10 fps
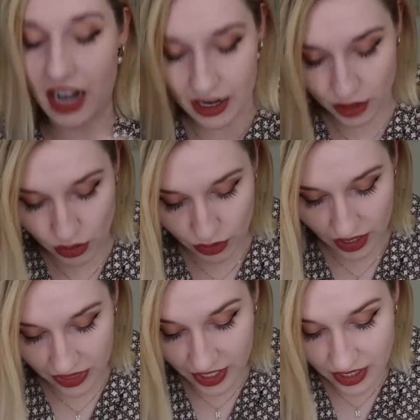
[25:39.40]
not how you use
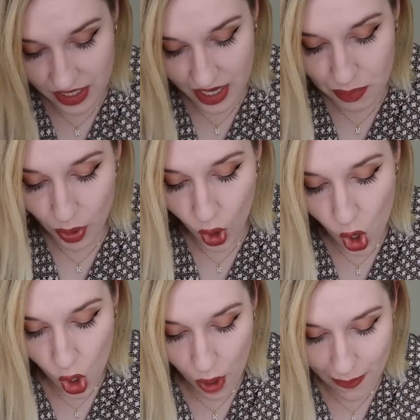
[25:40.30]
it. This is a
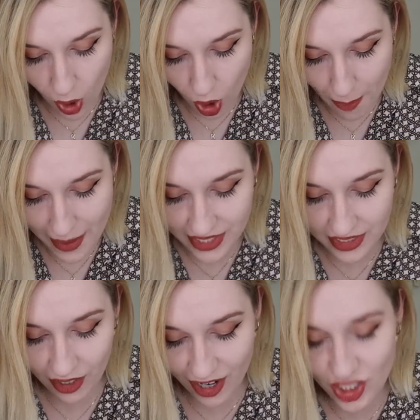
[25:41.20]
purple
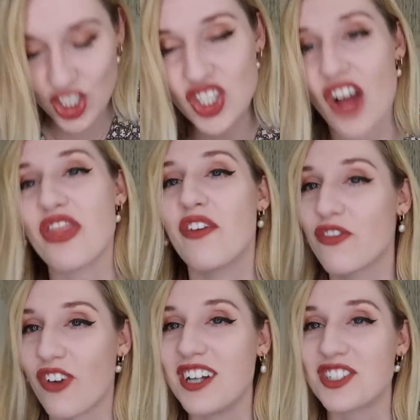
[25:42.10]
mascara. Shut the
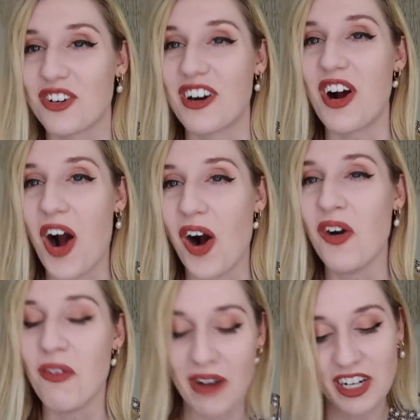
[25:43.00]
front door.
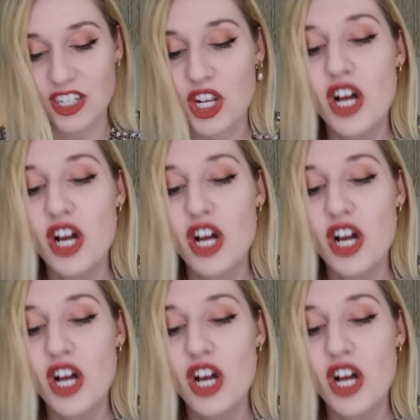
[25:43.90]
Oh my gosh.